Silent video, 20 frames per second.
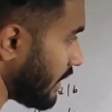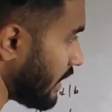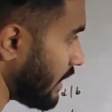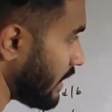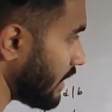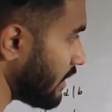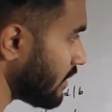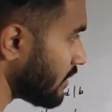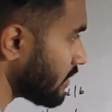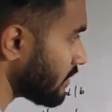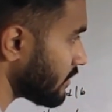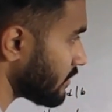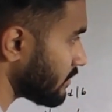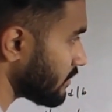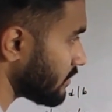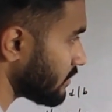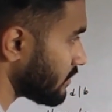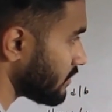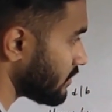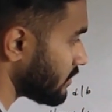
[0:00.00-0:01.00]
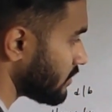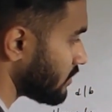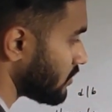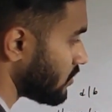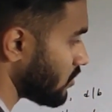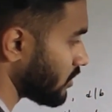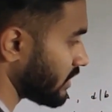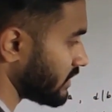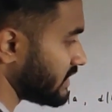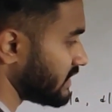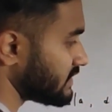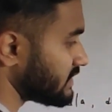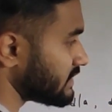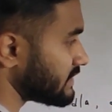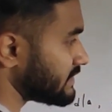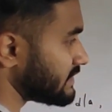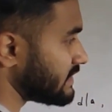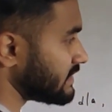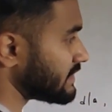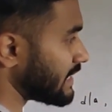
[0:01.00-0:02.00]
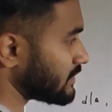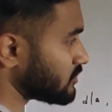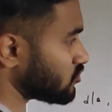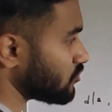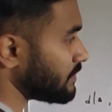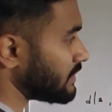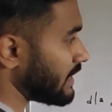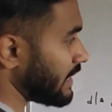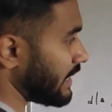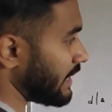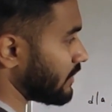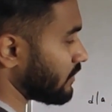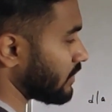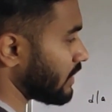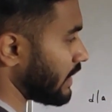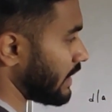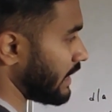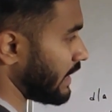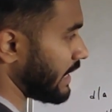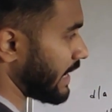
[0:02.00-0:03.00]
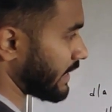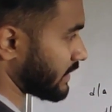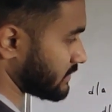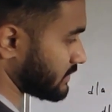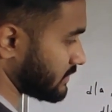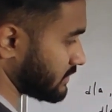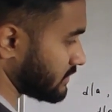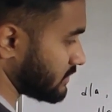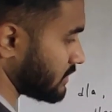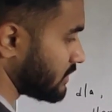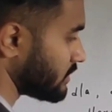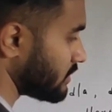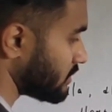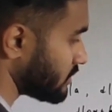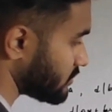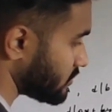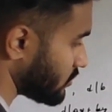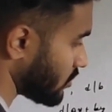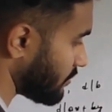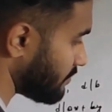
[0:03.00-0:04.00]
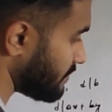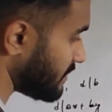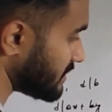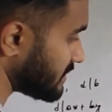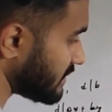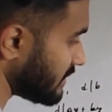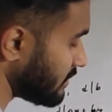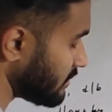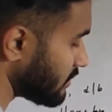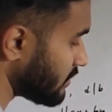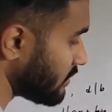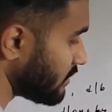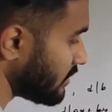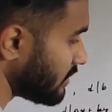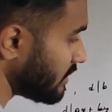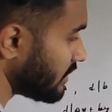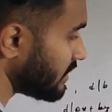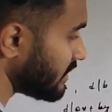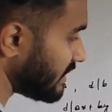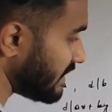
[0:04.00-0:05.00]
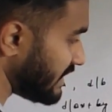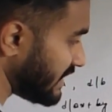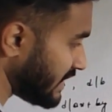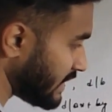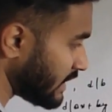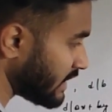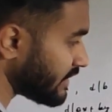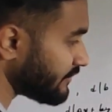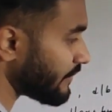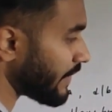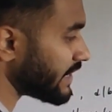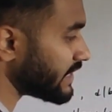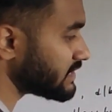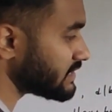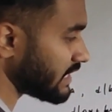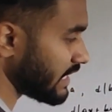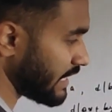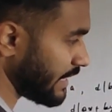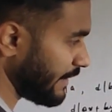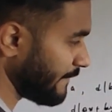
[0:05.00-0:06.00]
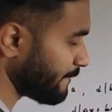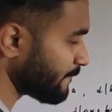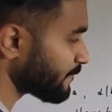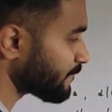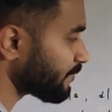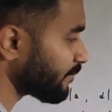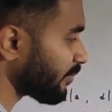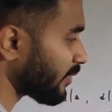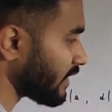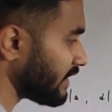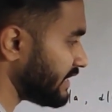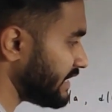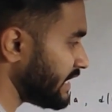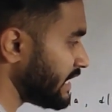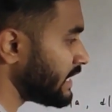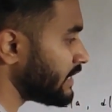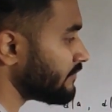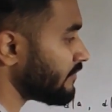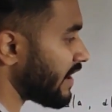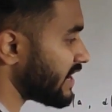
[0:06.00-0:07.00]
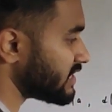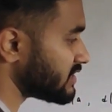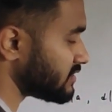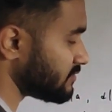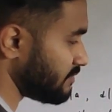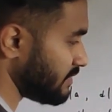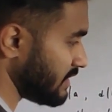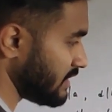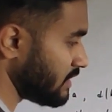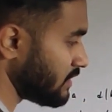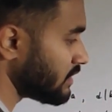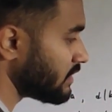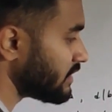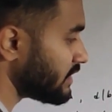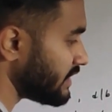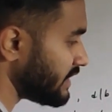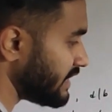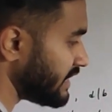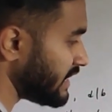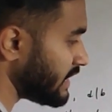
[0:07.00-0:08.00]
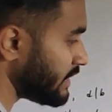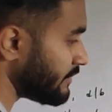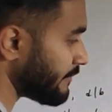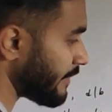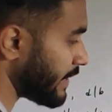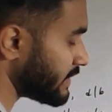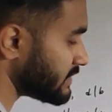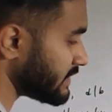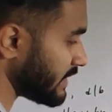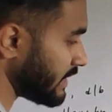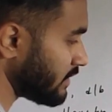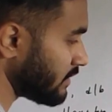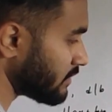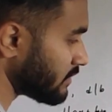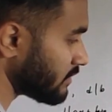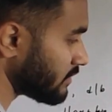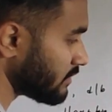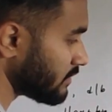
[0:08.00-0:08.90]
Okay, this has to be the A. Okay, AX, not BC. D divides A, D divides B, D divides A.